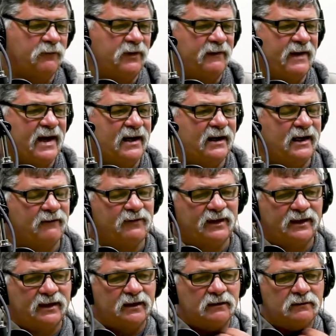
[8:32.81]
We've had it every
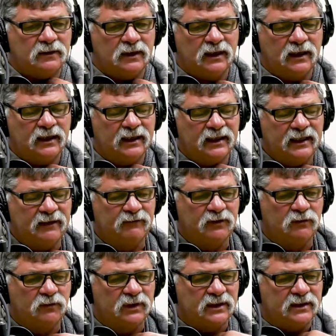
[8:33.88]
year.
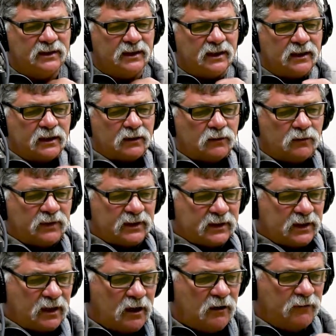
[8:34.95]
Even with
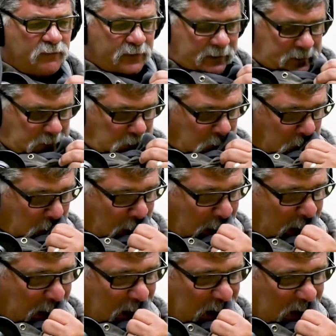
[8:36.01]
COVID,
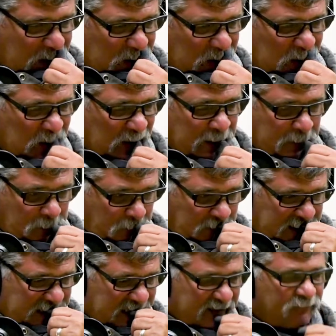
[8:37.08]

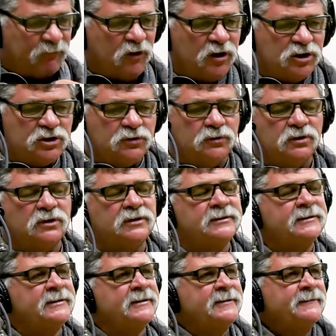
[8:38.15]
we did it virtual,
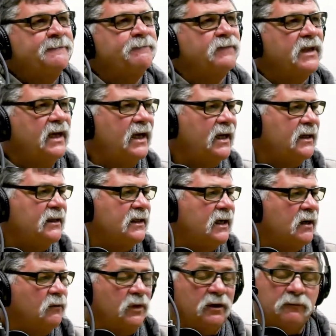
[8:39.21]
and
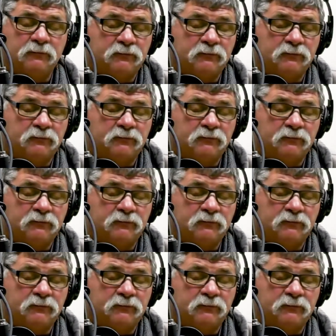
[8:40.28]
we